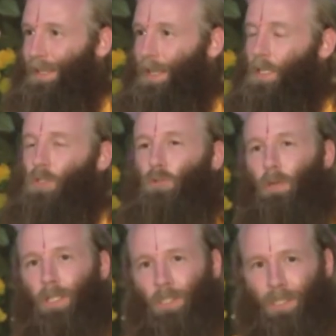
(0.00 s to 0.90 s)
it's
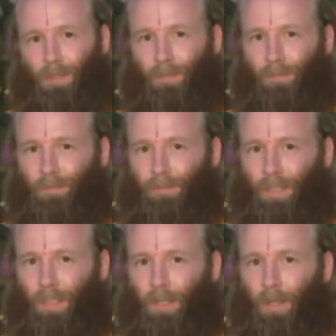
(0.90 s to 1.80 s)
tradition.
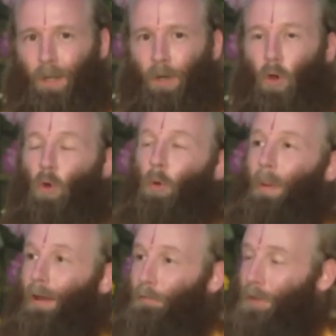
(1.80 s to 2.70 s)

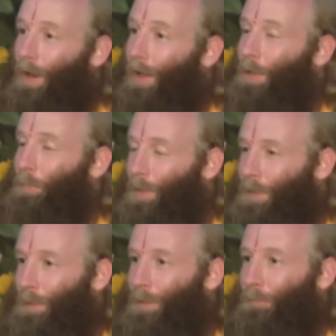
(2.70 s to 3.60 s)
Whomever I
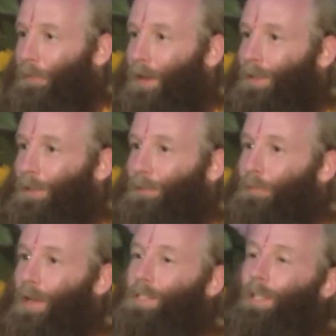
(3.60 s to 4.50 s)
appear in front of,
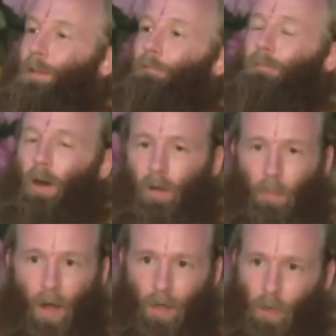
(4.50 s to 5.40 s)
I say
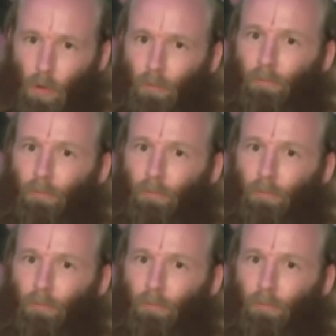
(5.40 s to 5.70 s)
Varmango,